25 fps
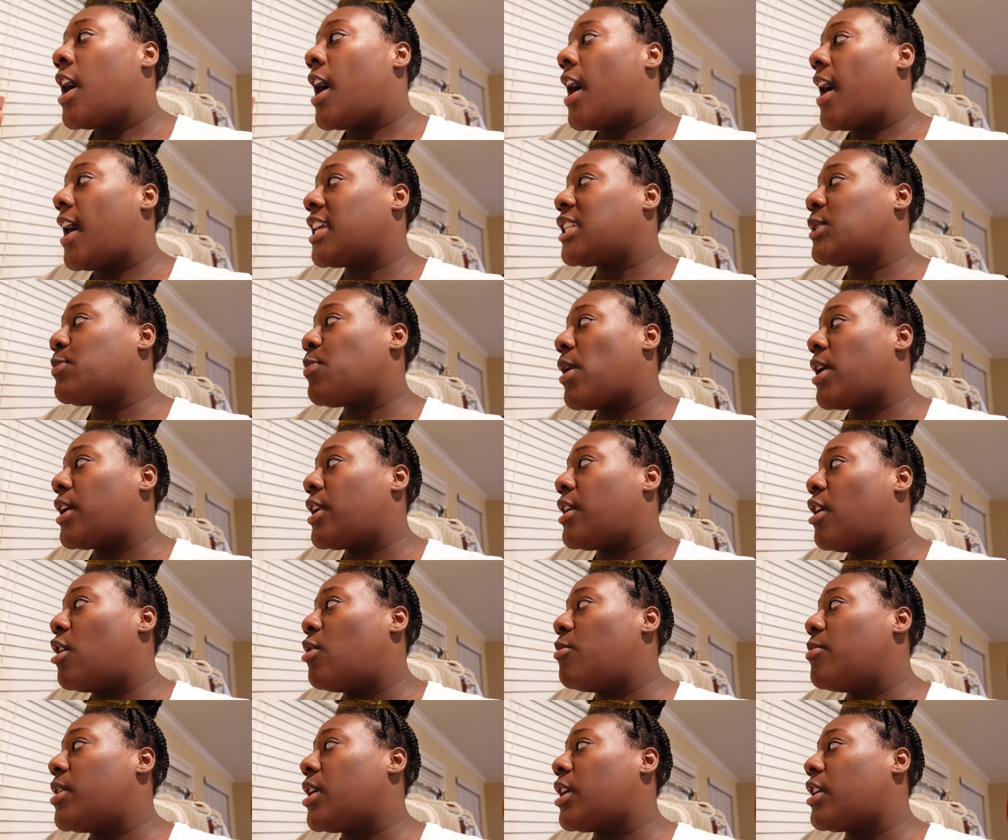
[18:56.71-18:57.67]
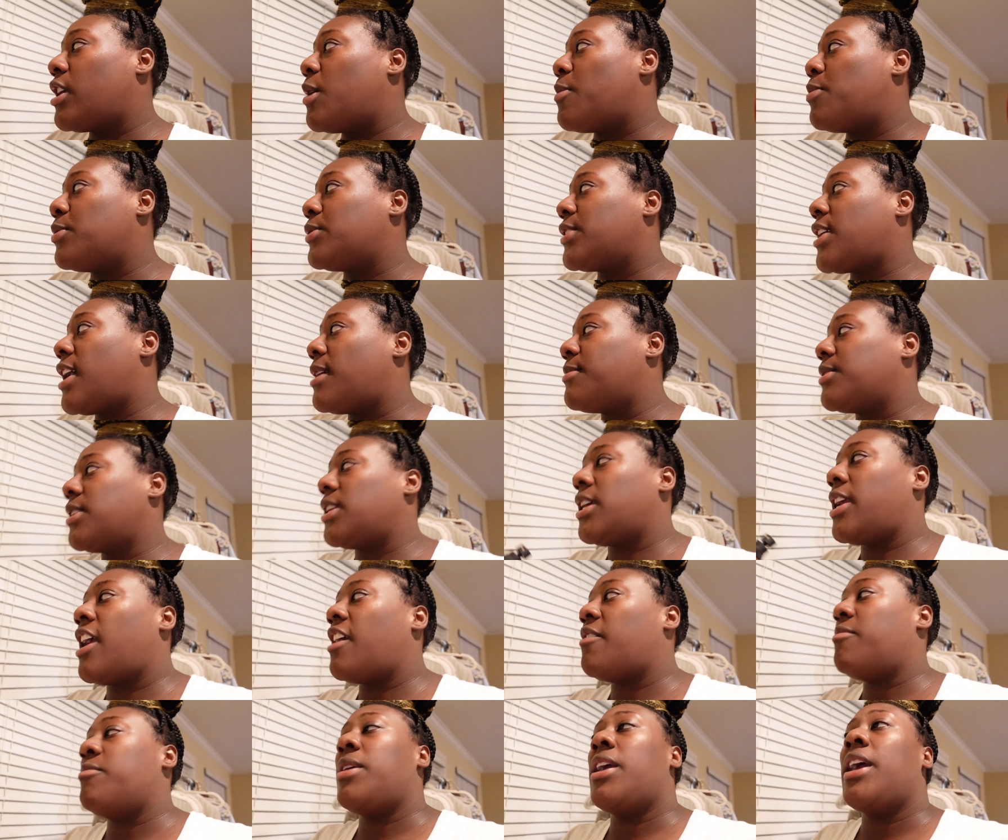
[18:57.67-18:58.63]
I sprayed it on me a couple times and it
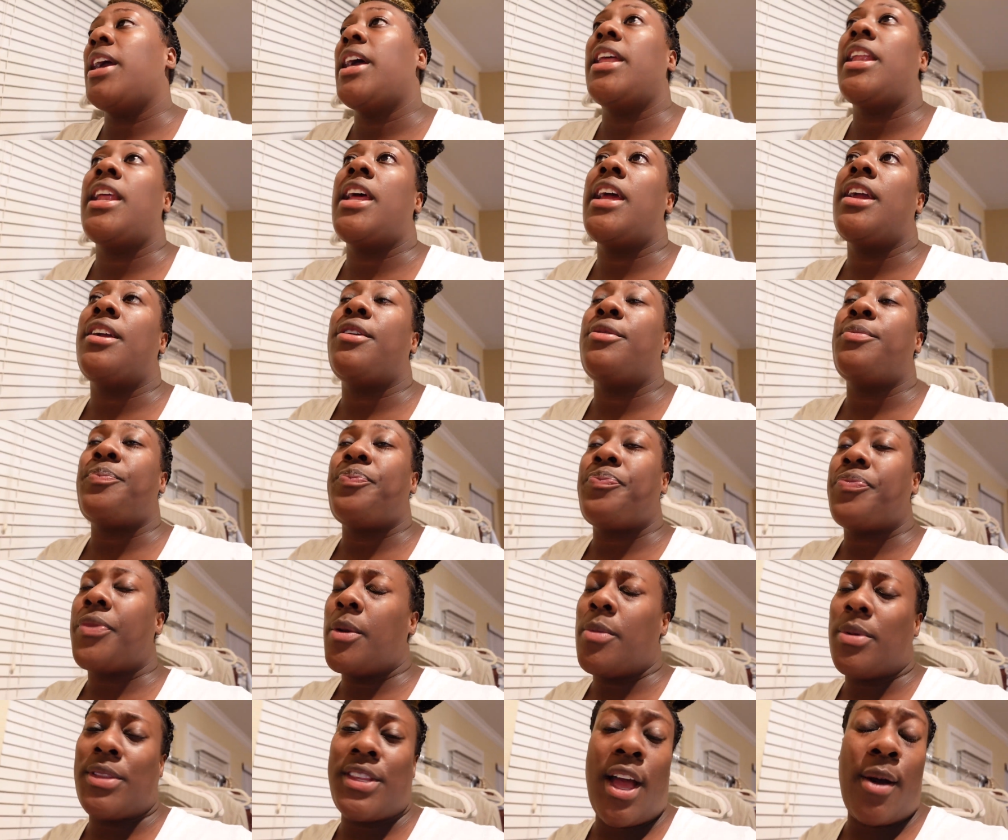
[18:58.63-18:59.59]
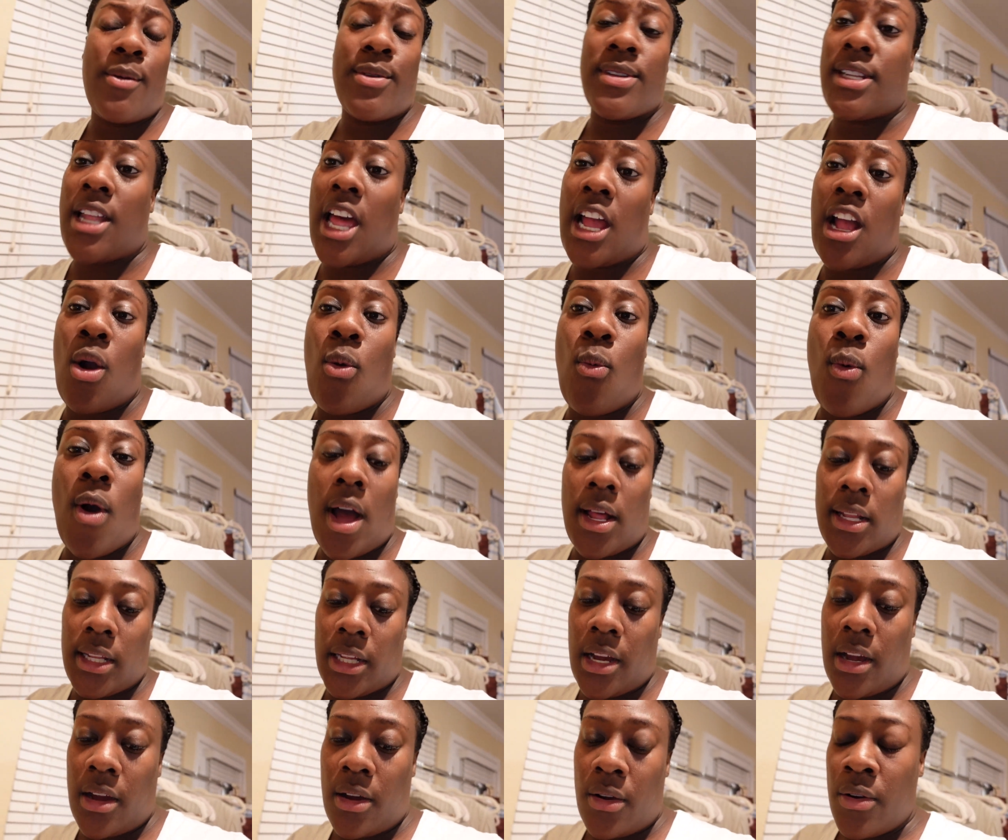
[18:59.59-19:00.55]
gave me a headache. But that was, like, a while
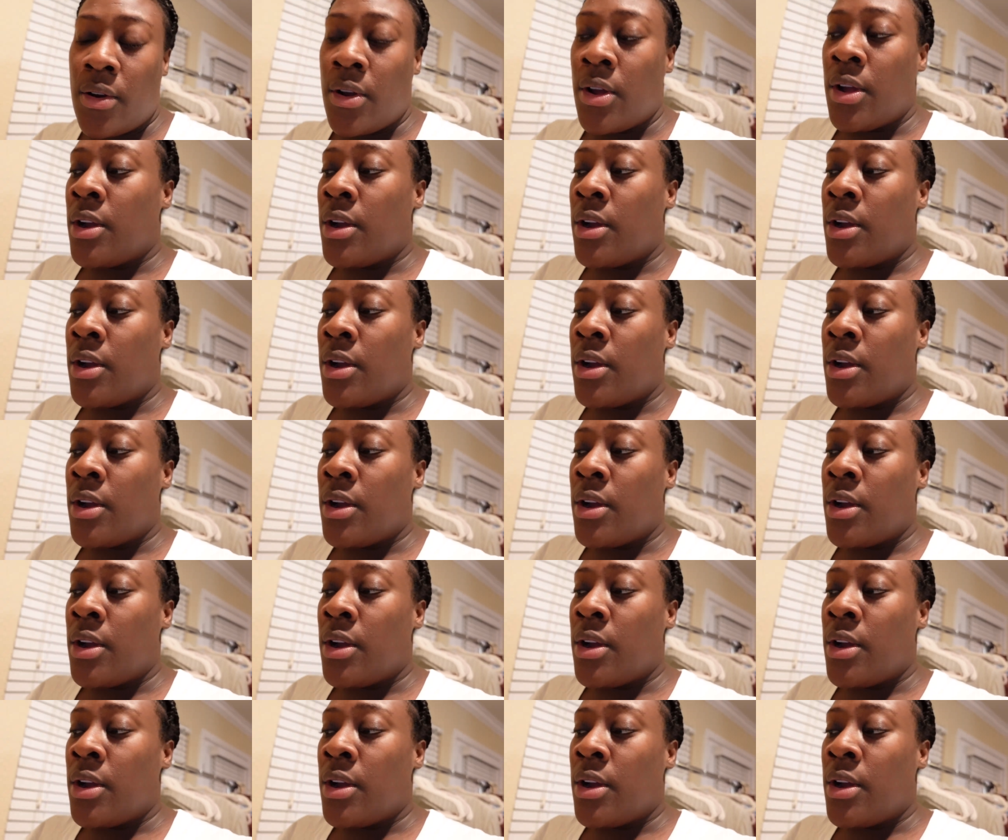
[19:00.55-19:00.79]
ago.